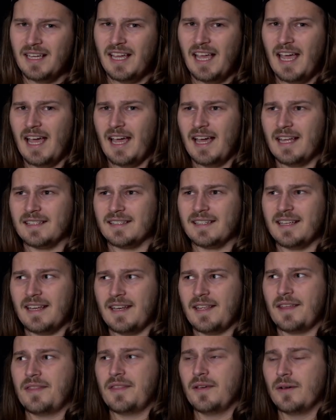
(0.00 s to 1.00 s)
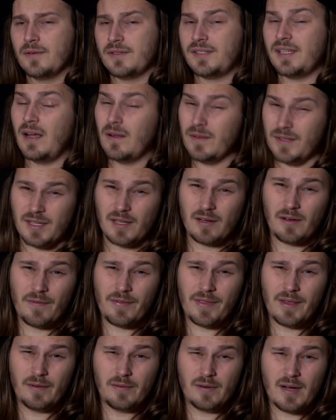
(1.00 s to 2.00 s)
and getting those outside of
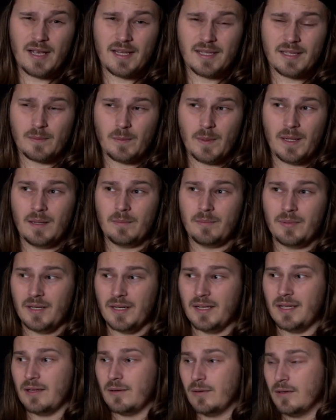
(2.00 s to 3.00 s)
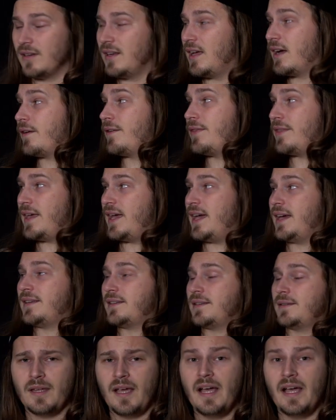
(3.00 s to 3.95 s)
the US, well, buddy, good luck on that.